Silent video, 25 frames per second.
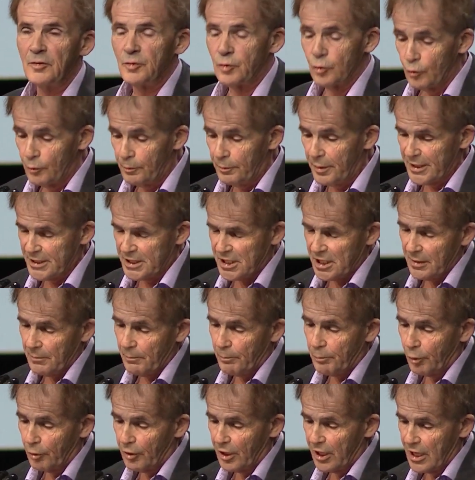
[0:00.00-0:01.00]
too busy
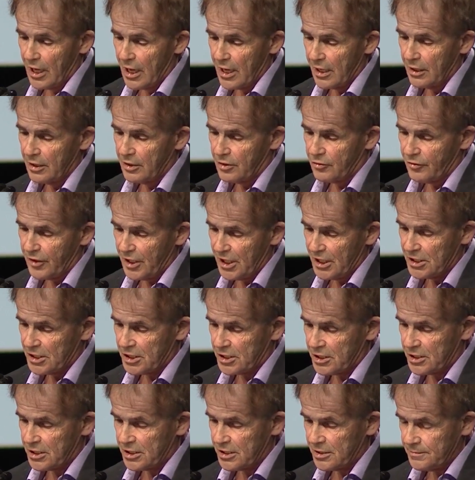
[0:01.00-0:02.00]
bullying
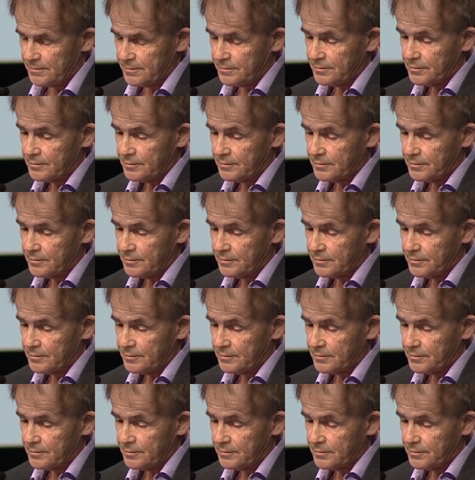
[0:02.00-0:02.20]
Greece.